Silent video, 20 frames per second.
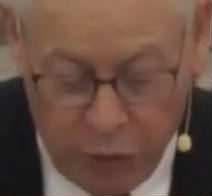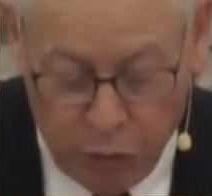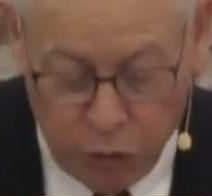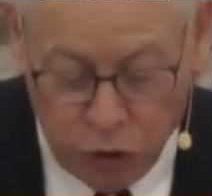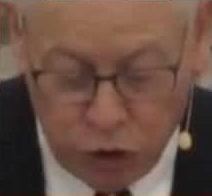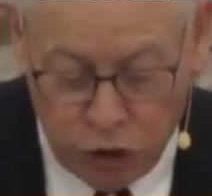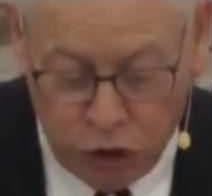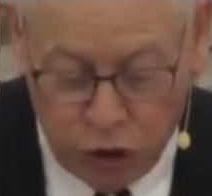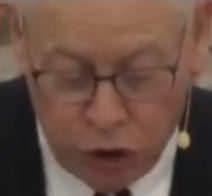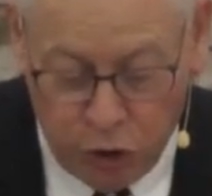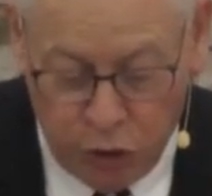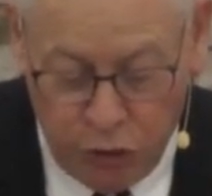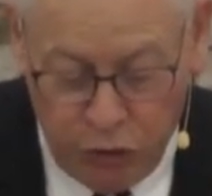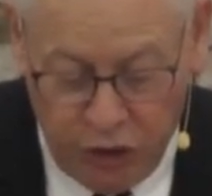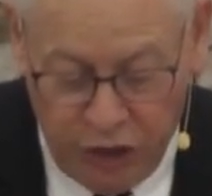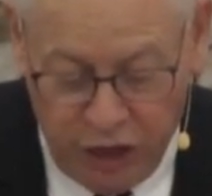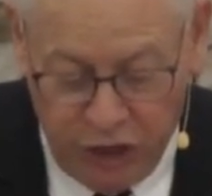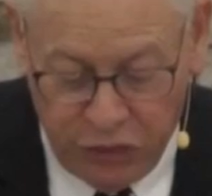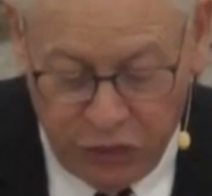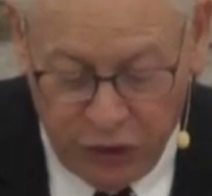show
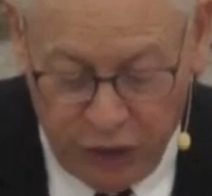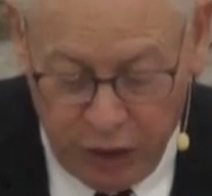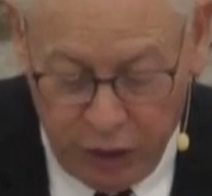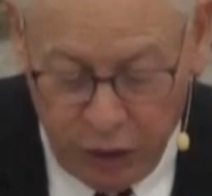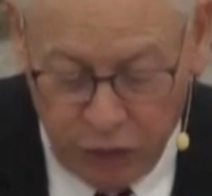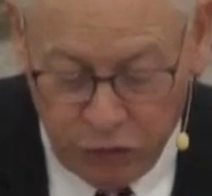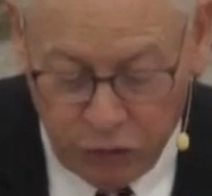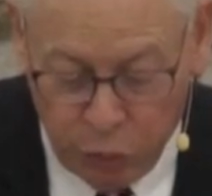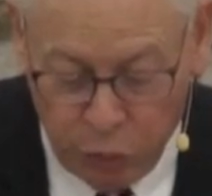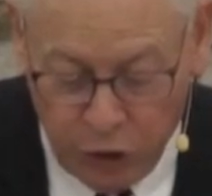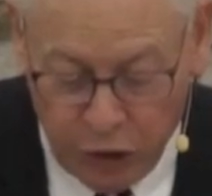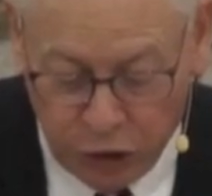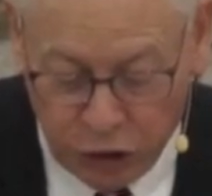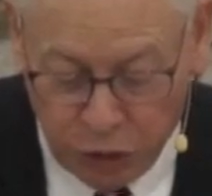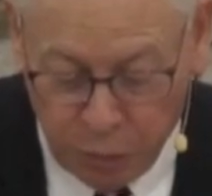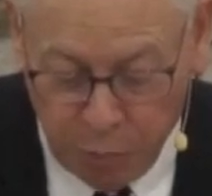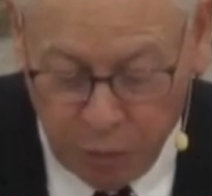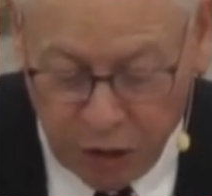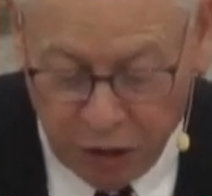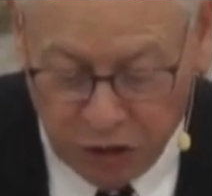thee things which
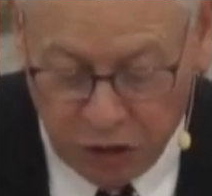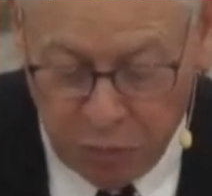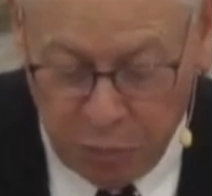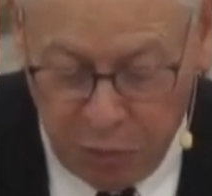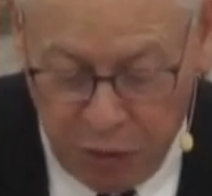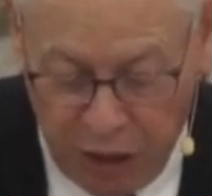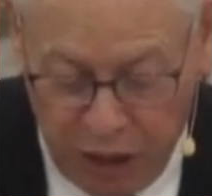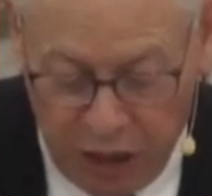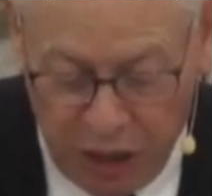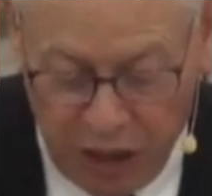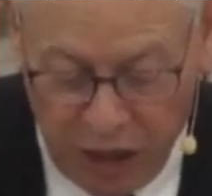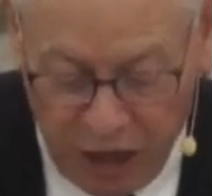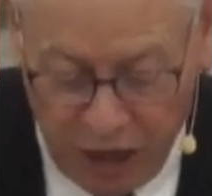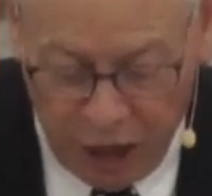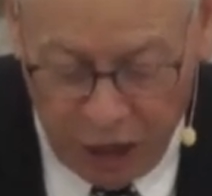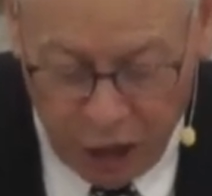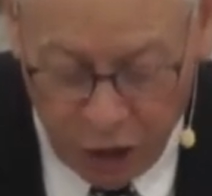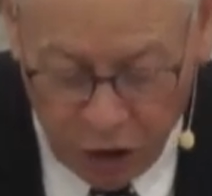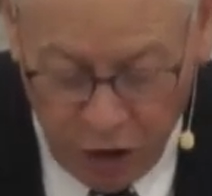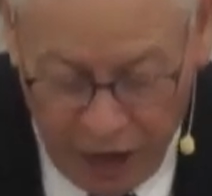must be
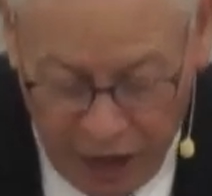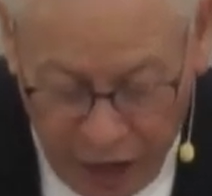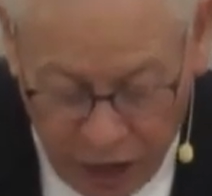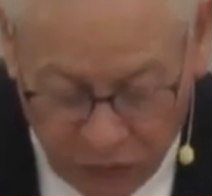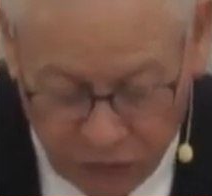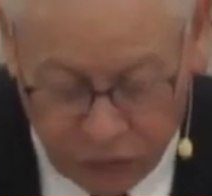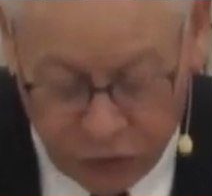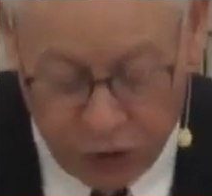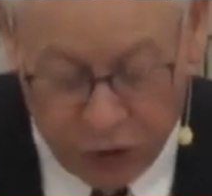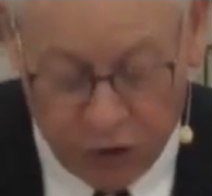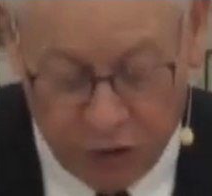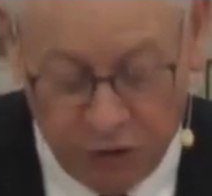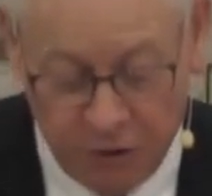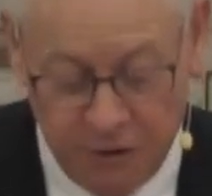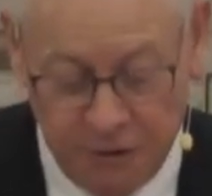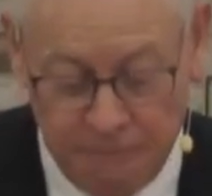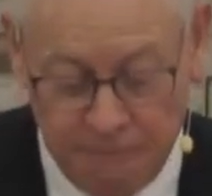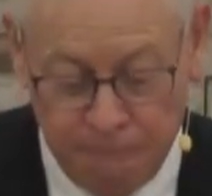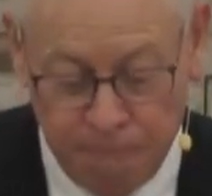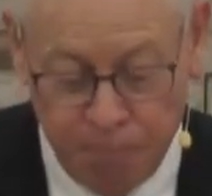hereafter
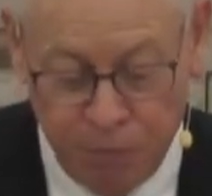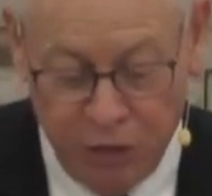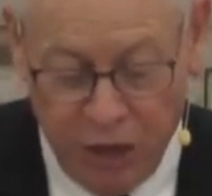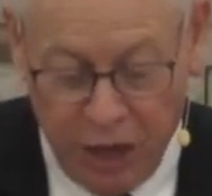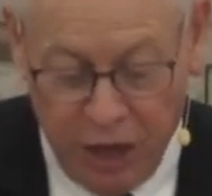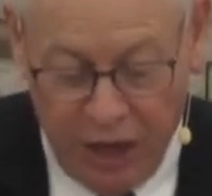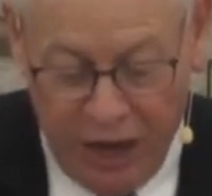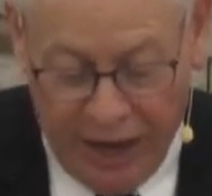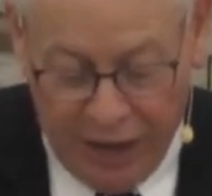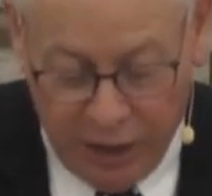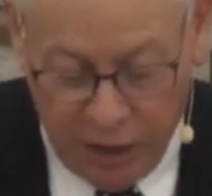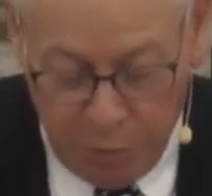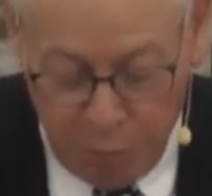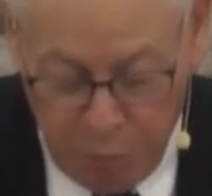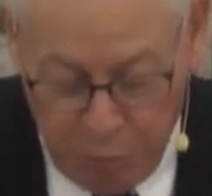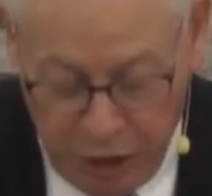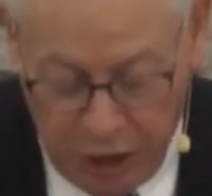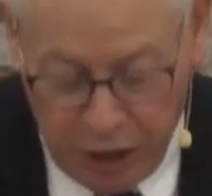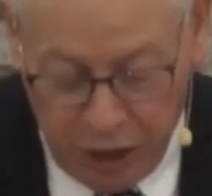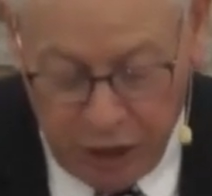and
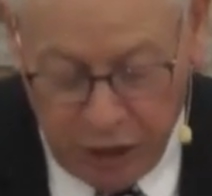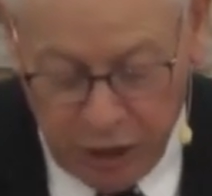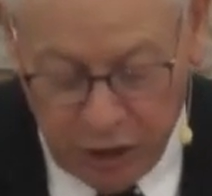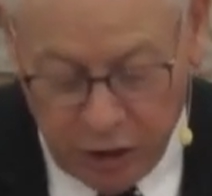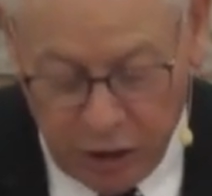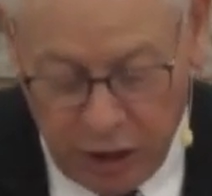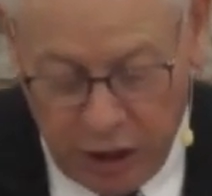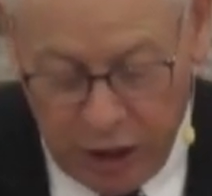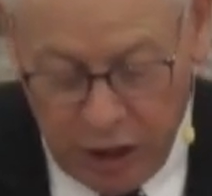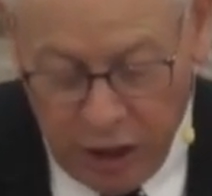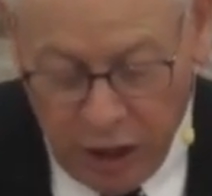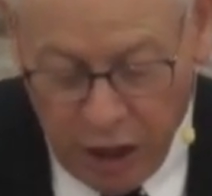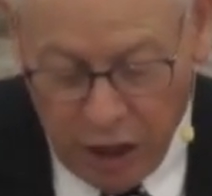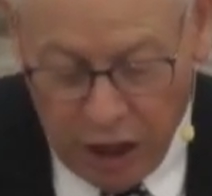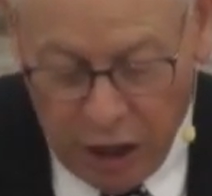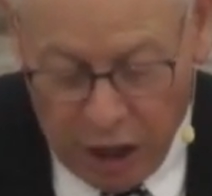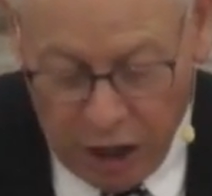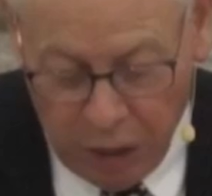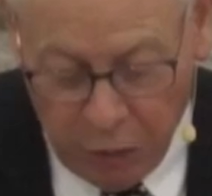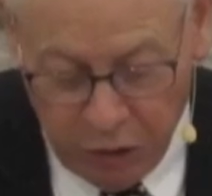immediately
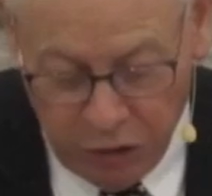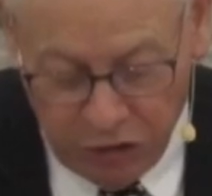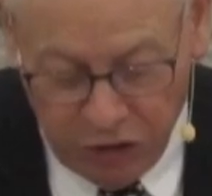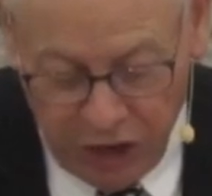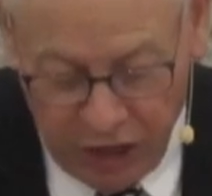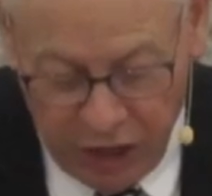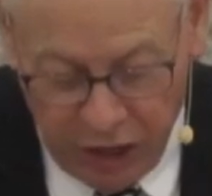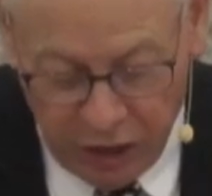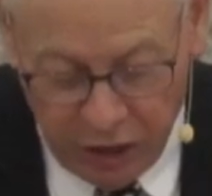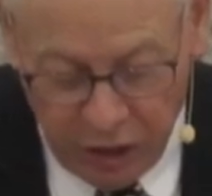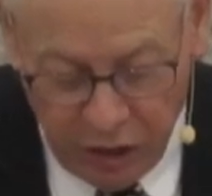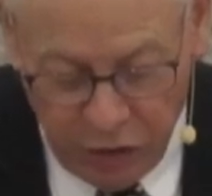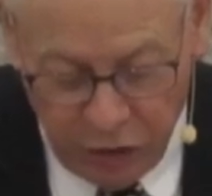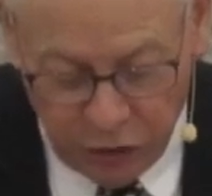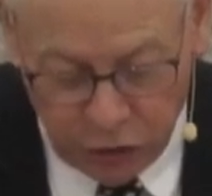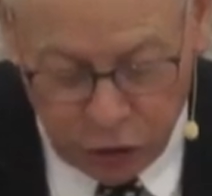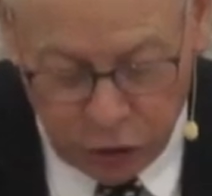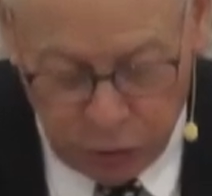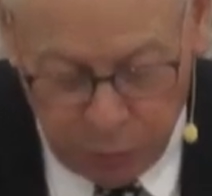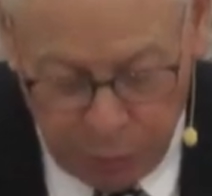I was in
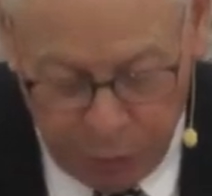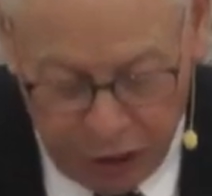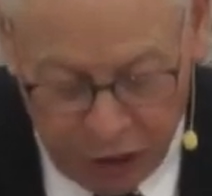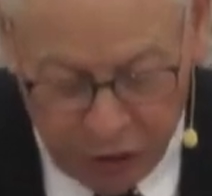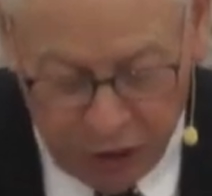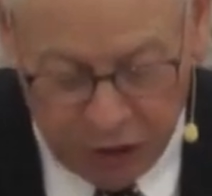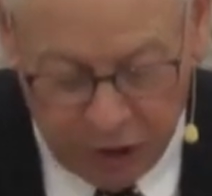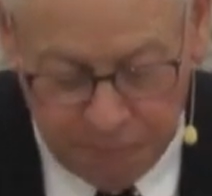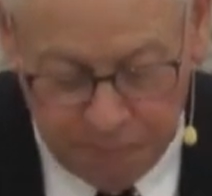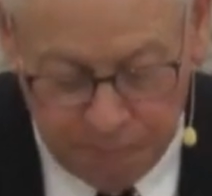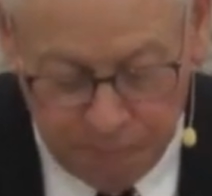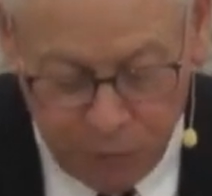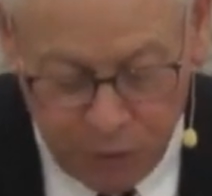the Spirit.